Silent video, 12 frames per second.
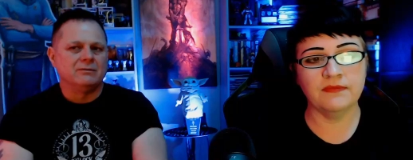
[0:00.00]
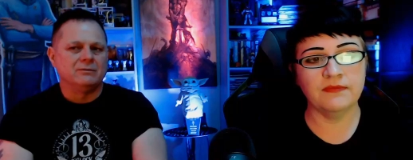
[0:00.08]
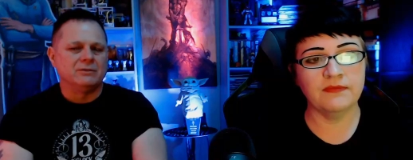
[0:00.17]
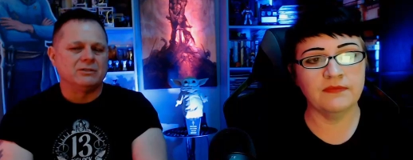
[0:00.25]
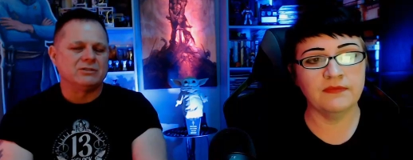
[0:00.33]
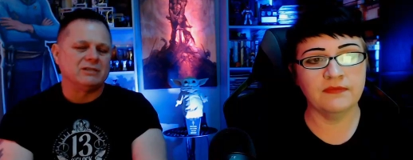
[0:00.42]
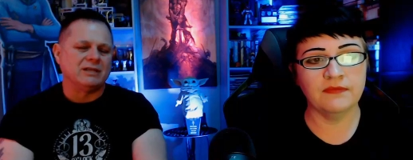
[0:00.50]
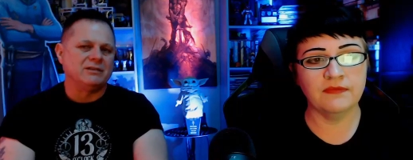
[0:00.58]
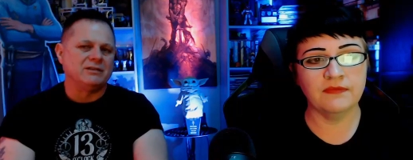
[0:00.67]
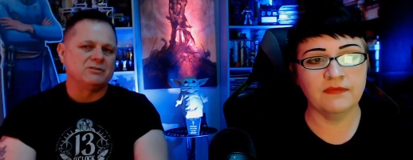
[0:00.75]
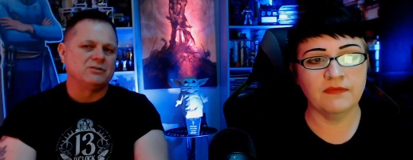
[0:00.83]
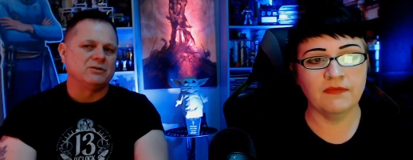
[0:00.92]
Speaker 1: which I
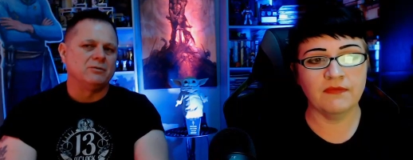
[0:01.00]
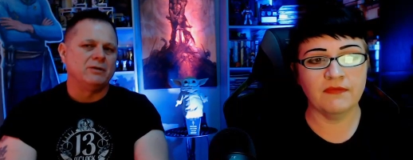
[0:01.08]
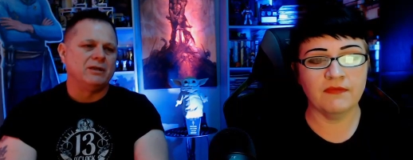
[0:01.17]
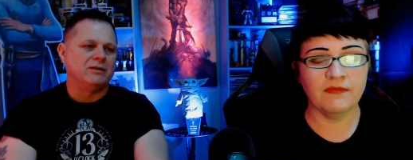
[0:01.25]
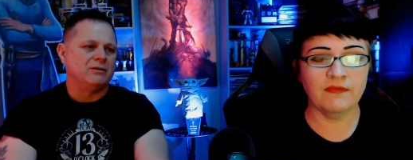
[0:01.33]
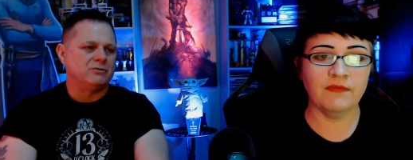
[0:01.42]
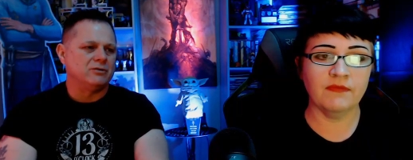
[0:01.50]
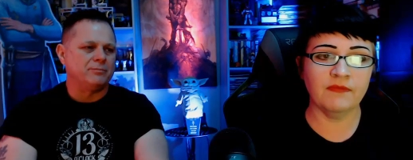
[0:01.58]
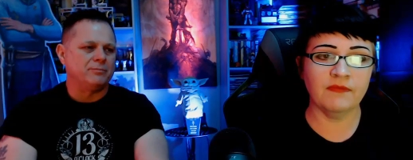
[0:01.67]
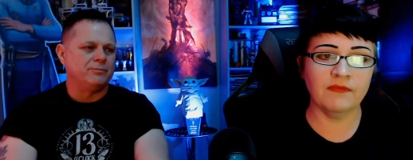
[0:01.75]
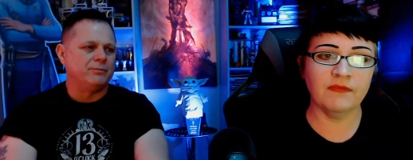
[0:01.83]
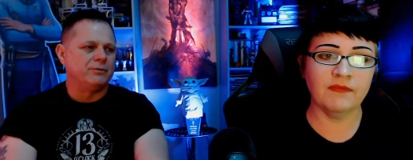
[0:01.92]
think took away that took
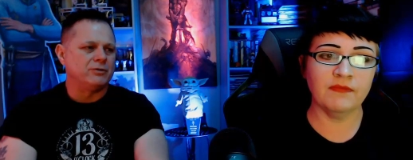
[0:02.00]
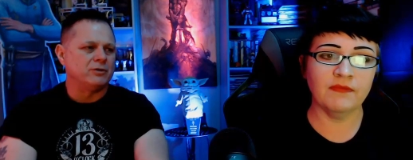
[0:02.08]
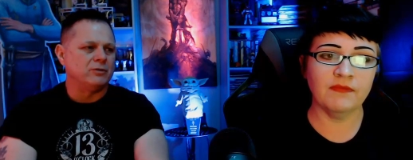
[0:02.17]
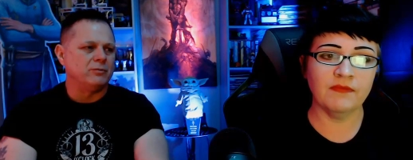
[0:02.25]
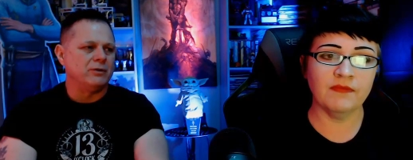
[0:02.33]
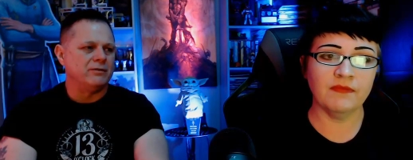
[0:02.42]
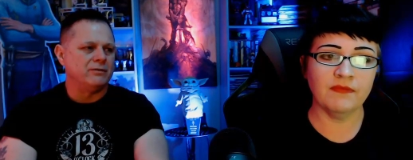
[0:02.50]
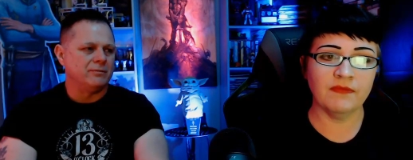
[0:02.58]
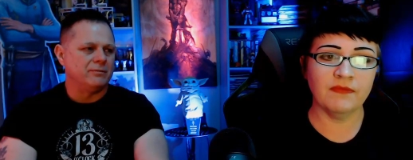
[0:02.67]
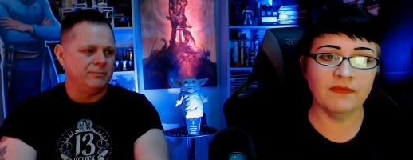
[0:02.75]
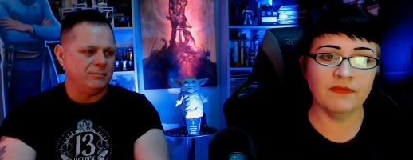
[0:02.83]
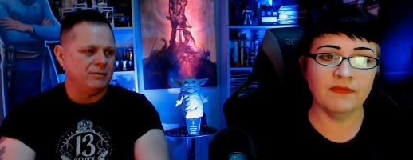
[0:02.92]
took away
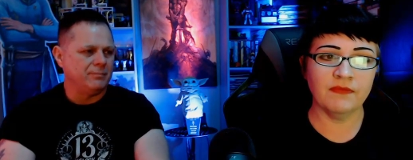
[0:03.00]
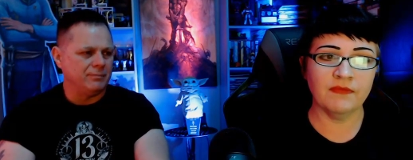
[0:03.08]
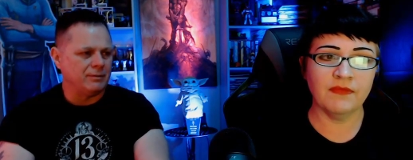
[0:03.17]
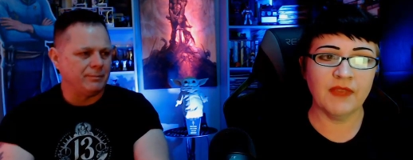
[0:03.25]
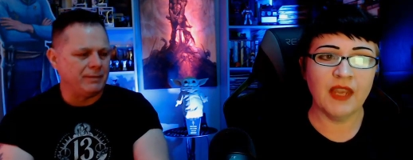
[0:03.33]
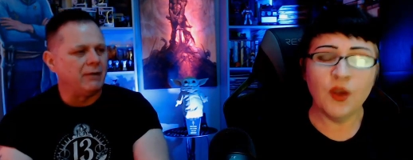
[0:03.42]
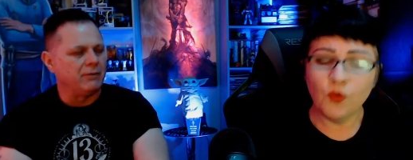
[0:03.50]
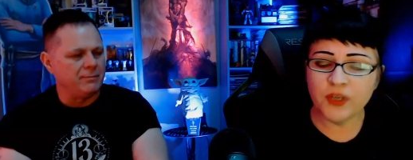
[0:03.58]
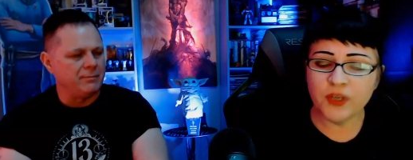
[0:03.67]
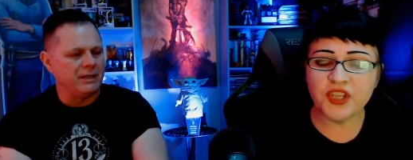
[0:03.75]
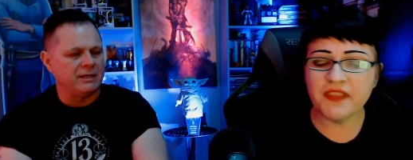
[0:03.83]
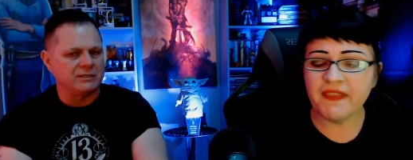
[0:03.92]
their the, the power
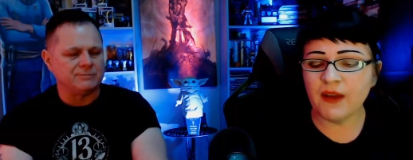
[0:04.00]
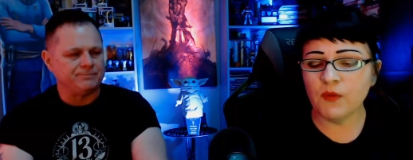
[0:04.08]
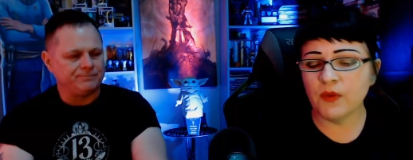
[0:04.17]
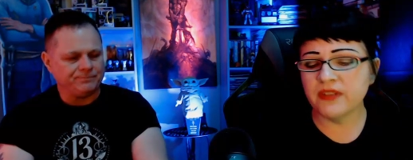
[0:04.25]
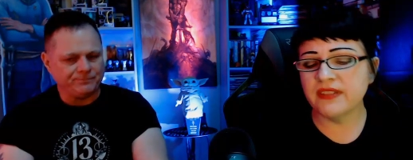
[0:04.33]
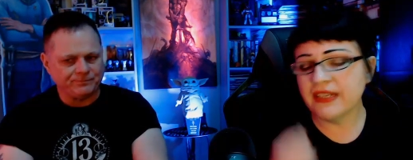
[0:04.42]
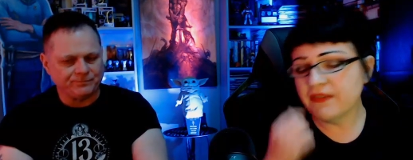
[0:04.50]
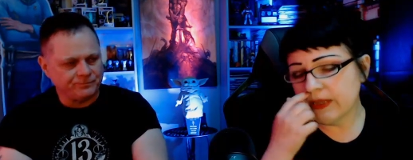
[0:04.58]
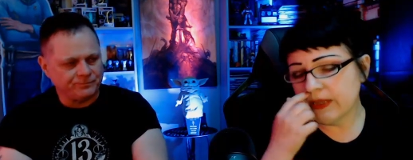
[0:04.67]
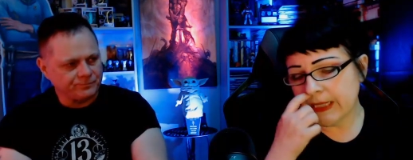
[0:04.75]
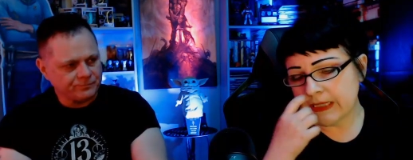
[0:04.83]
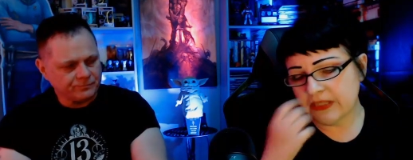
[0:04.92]
which manage. and
Speaker 2: that wasn't
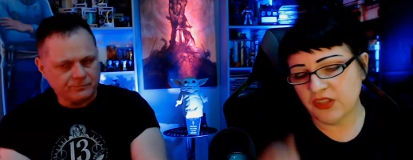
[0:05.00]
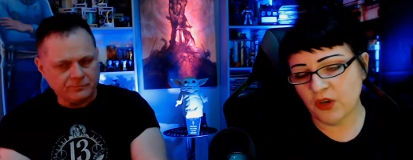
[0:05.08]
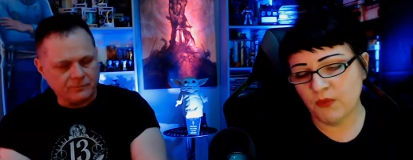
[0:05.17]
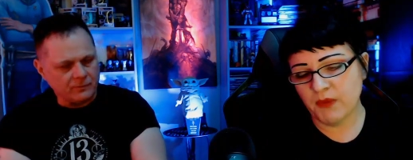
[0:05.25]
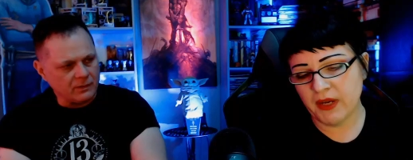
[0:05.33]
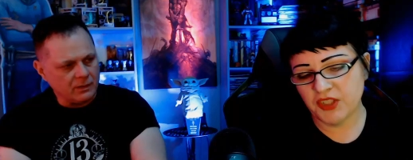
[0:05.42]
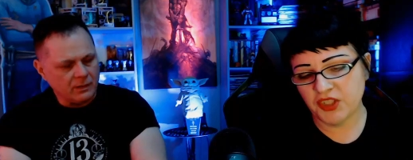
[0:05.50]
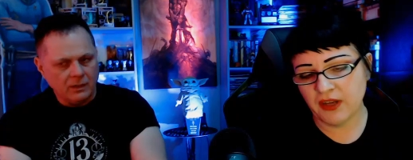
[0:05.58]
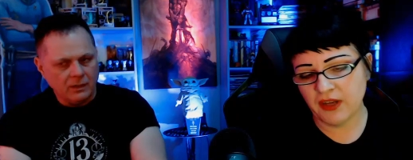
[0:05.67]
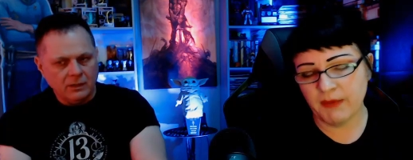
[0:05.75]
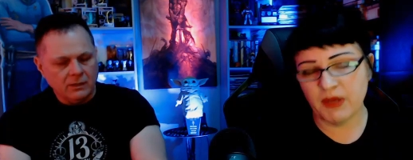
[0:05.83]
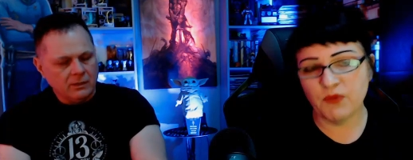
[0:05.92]
even like so much
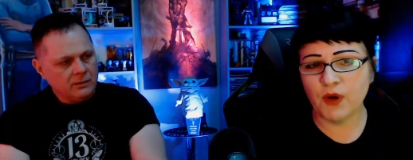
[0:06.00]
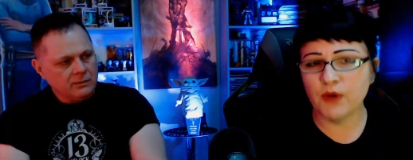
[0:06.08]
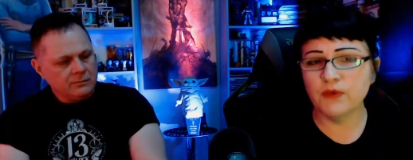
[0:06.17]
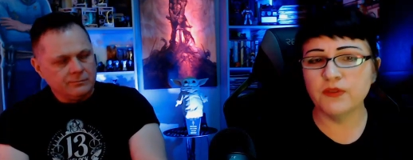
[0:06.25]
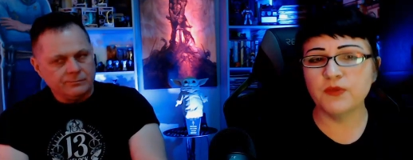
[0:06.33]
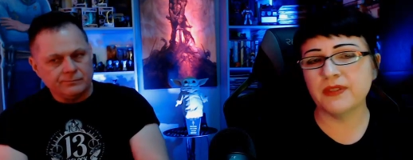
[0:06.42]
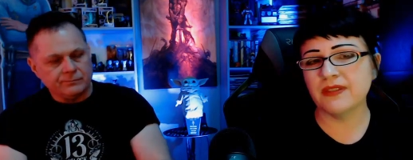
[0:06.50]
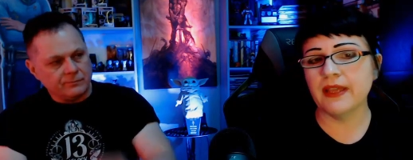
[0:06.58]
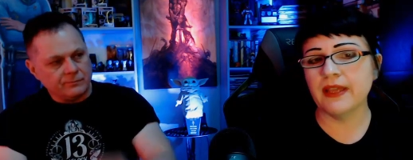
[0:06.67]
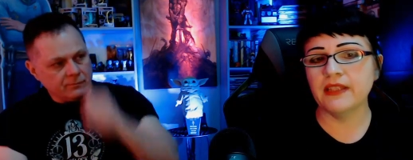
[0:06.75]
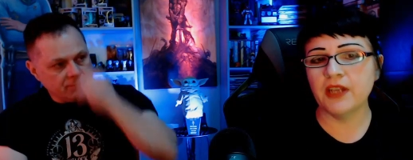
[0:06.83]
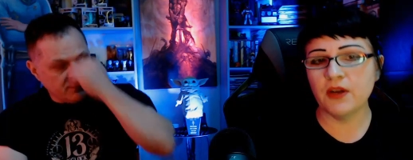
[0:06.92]
i mean rhodes was
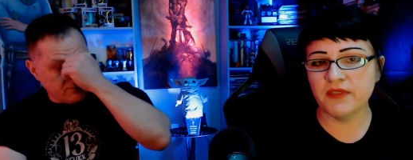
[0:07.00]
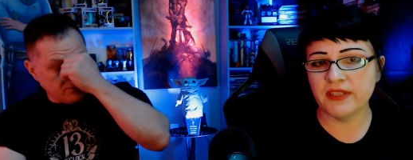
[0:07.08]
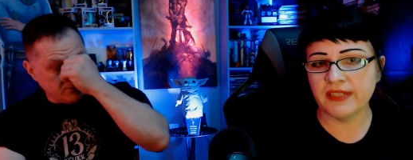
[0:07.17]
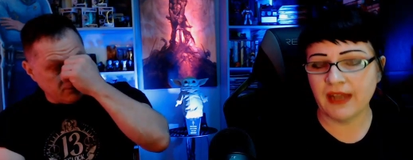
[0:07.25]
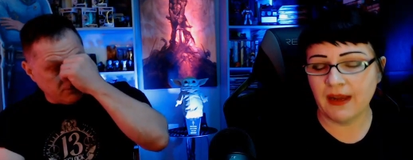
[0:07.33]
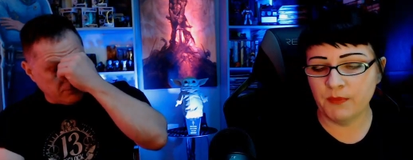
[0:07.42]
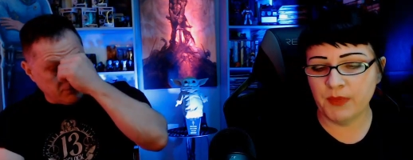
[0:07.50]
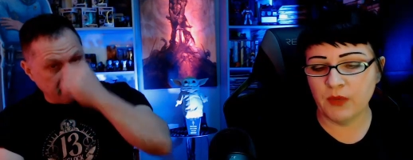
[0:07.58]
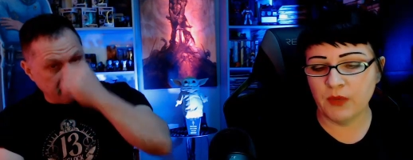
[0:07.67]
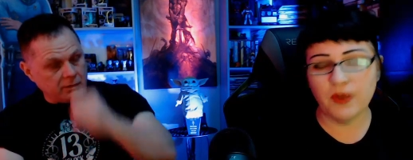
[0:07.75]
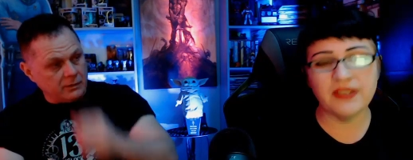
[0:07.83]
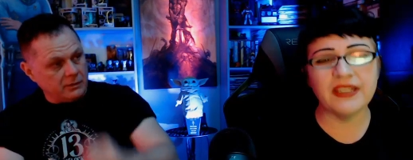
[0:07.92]
slightly over the top but
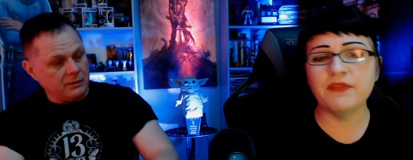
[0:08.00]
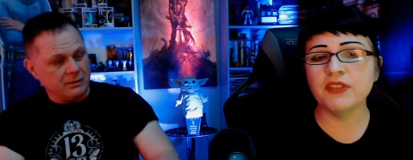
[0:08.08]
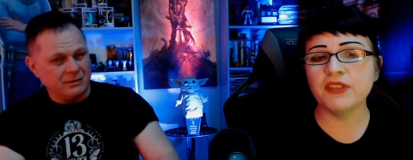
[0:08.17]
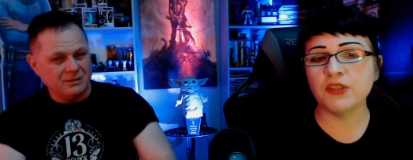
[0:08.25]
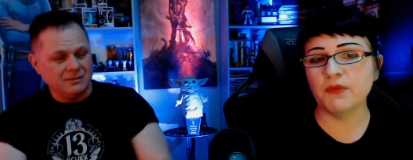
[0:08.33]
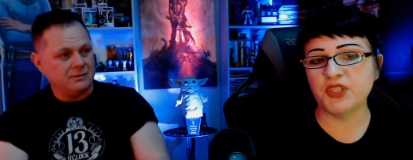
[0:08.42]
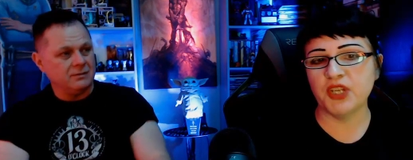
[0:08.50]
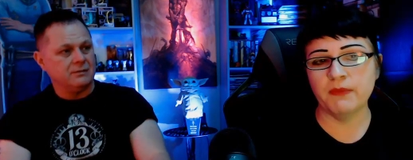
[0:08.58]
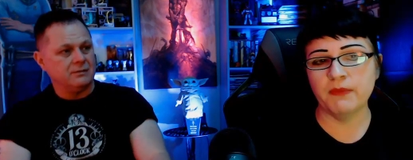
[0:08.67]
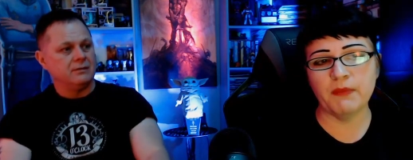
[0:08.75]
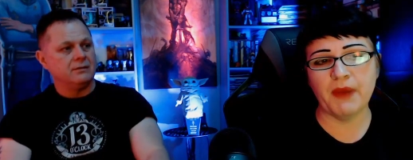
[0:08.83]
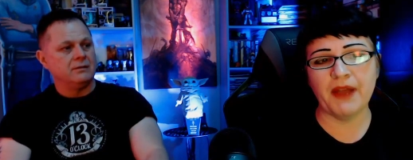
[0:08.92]
it yeah. wasn't even so much
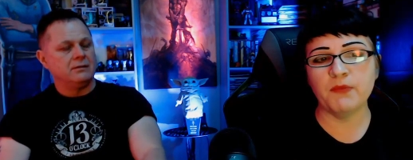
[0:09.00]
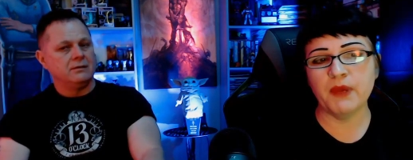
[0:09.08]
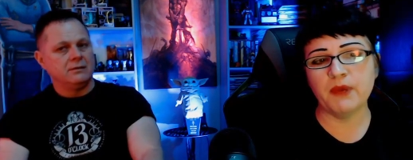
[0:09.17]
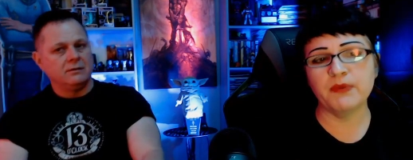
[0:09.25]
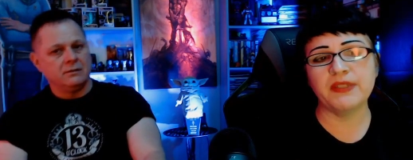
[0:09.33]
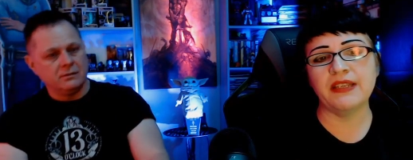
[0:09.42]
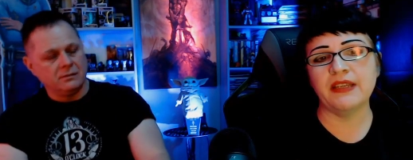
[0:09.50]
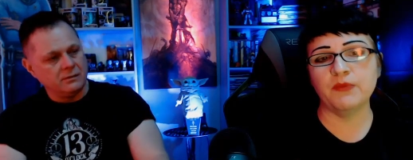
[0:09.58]
him that bothered me it was it